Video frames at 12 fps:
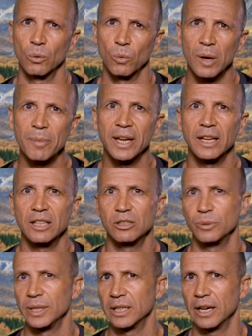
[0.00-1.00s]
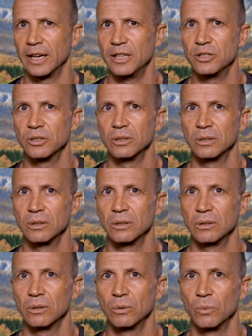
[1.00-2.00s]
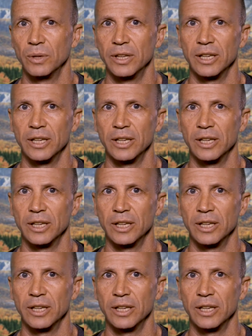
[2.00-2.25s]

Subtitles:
we're beginning to engage with